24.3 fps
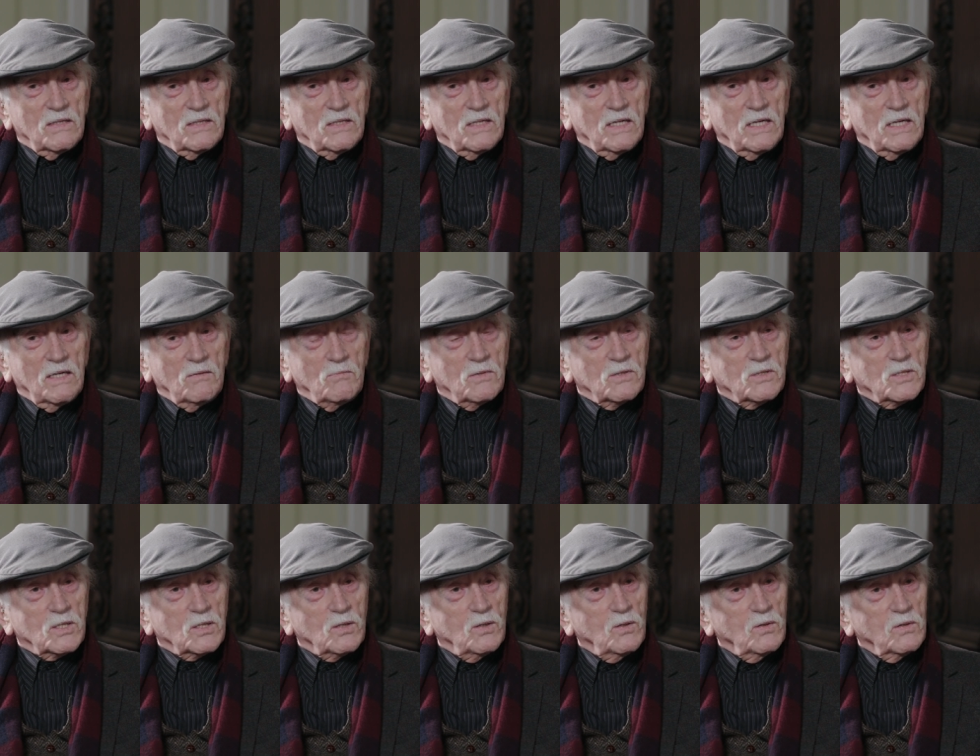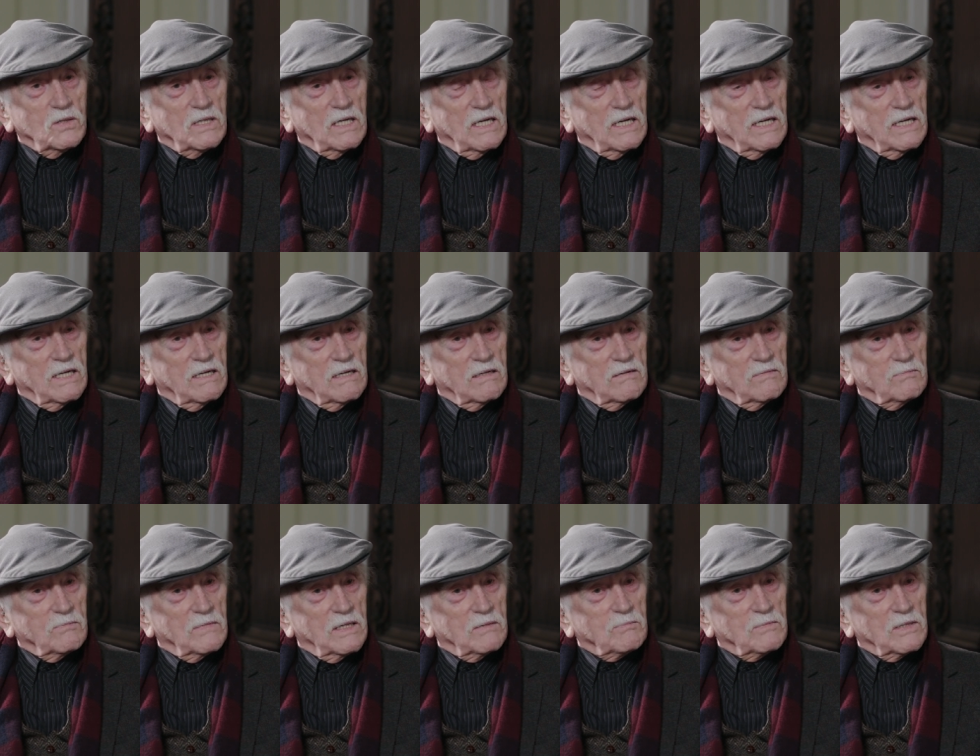they were totally,
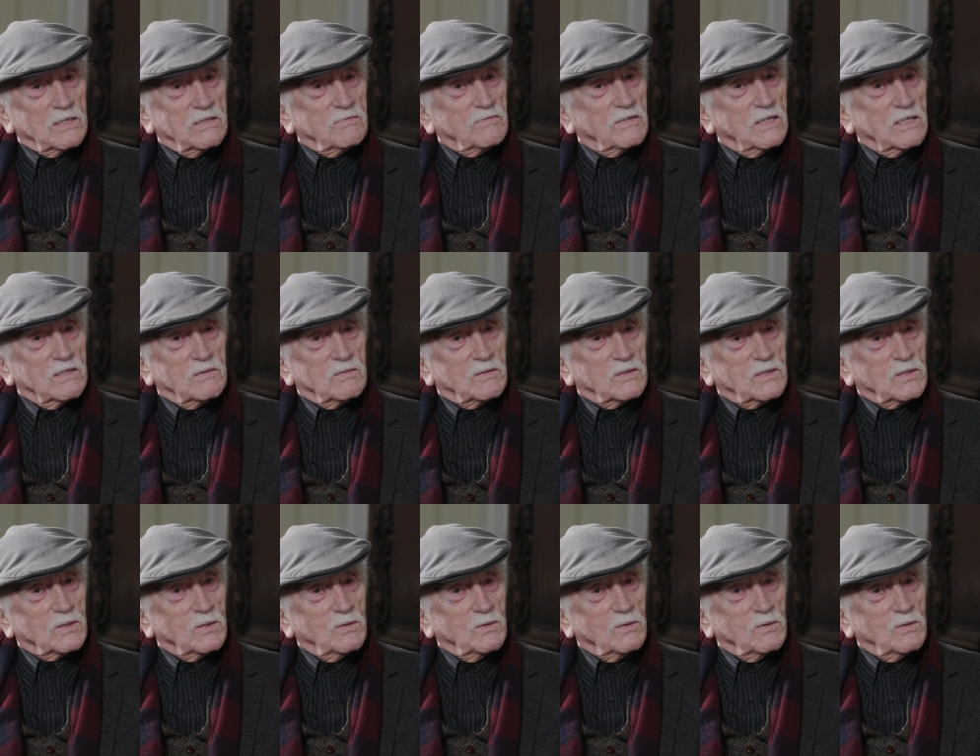my mother and father were